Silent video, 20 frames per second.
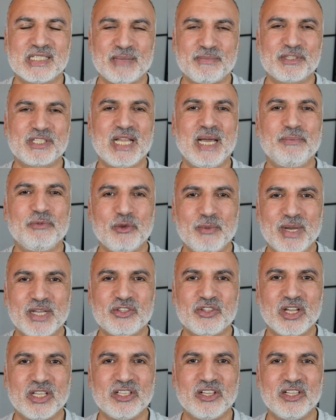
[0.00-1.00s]
subscribe to my
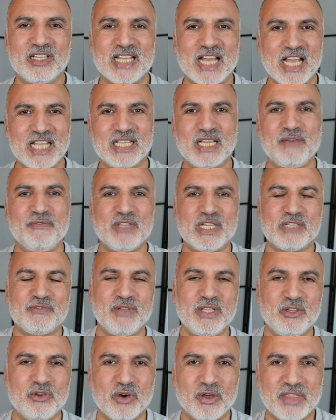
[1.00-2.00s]
channel and give this
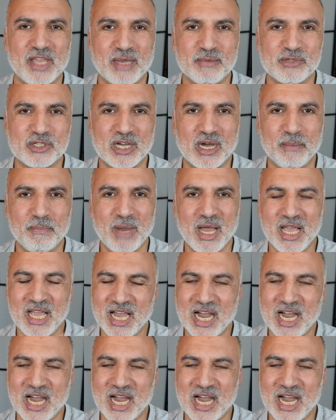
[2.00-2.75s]
video a thumbs up.